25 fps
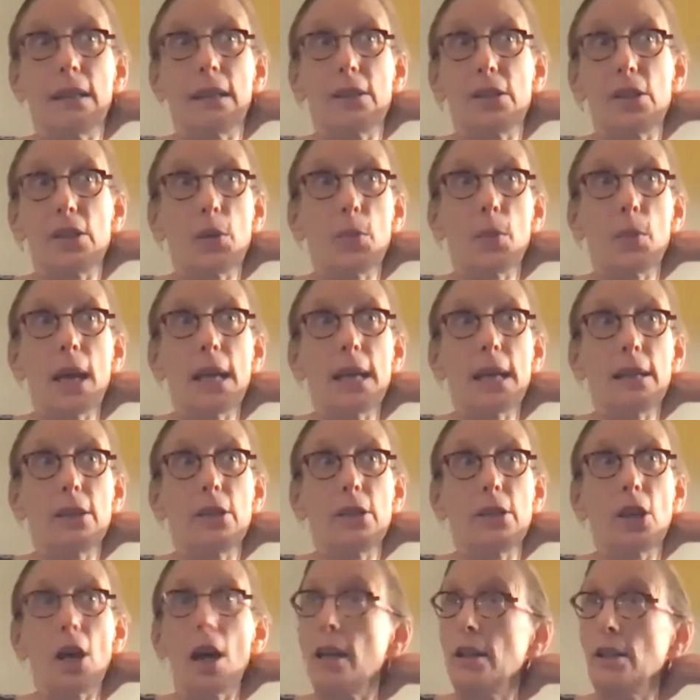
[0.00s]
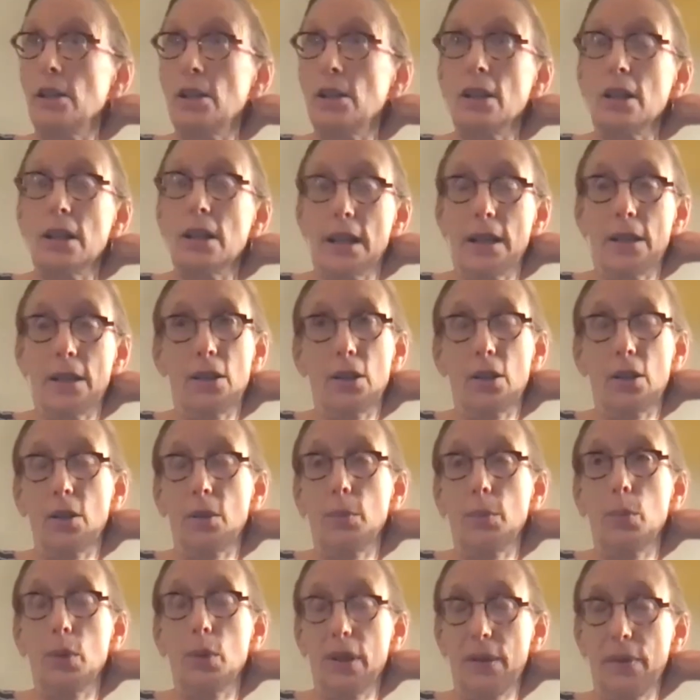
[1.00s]
So my daughter and her
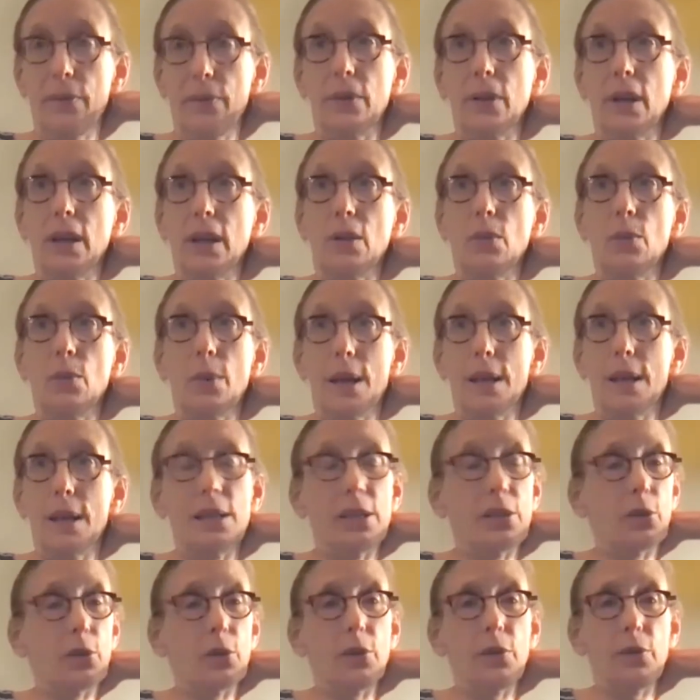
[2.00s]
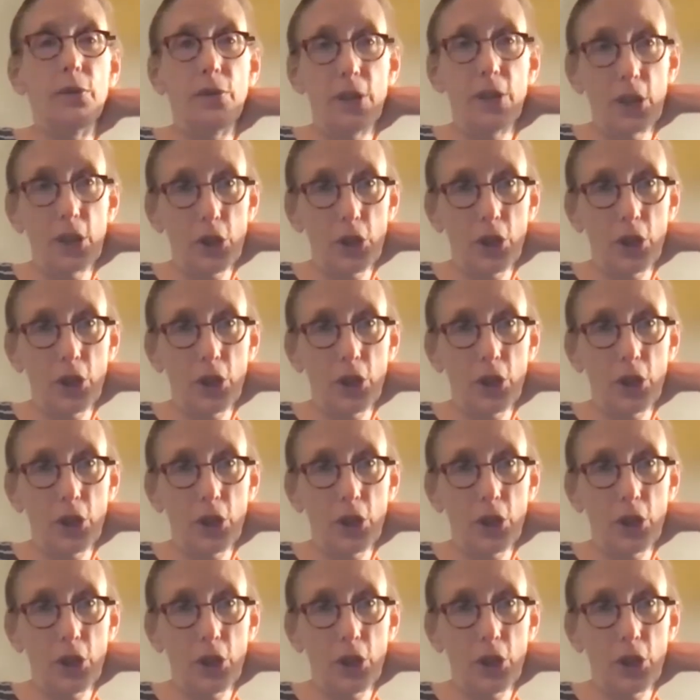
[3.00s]
boyfriend went to a Fish